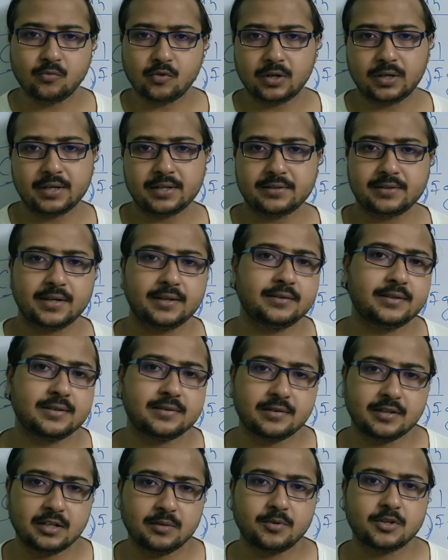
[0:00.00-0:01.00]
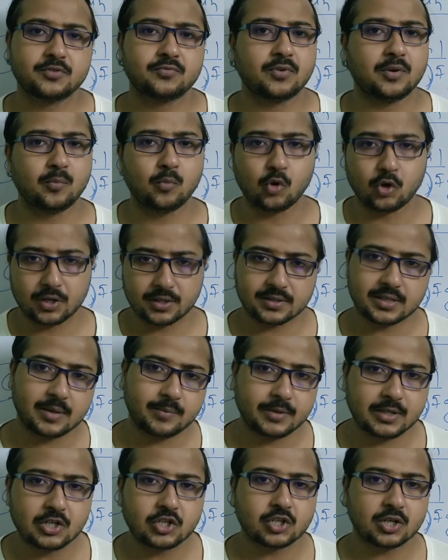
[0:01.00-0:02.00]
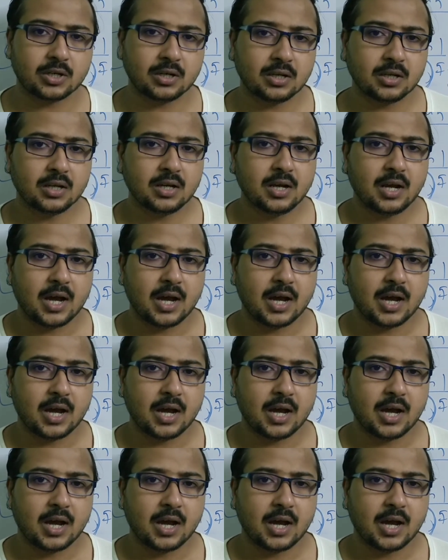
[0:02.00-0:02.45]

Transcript: what is there in the syllabus for board examination.